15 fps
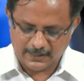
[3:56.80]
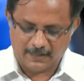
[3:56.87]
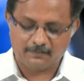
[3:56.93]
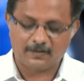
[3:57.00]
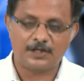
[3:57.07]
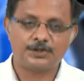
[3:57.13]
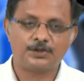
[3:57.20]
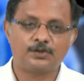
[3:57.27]

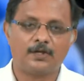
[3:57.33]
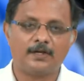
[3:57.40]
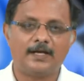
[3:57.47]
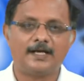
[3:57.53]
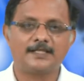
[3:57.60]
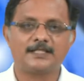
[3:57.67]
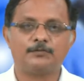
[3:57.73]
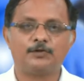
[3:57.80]
average neuron
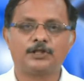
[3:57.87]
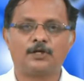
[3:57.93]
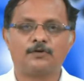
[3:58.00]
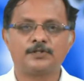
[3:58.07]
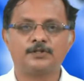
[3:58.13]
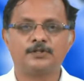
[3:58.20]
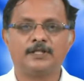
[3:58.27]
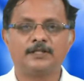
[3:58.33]
has about
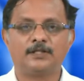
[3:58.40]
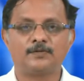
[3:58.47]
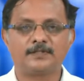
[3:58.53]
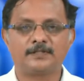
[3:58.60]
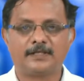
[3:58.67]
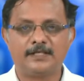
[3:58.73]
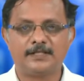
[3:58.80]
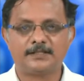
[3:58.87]
10,000
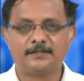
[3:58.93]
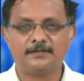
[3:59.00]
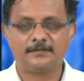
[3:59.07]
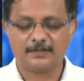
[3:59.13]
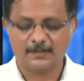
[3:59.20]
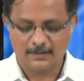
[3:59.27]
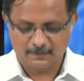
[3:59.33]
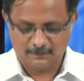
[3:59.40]
connections,
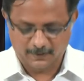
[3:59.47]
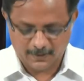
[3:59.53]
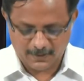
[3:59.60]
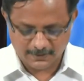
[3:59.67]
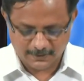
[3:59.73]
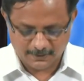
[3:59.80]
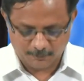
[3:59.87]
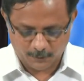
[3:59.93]

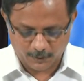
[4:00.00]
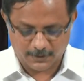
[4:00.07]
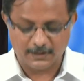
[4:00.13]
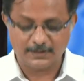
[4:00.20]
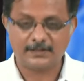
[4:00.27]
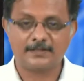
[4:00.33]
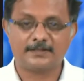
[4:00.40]
whereas a Purkinje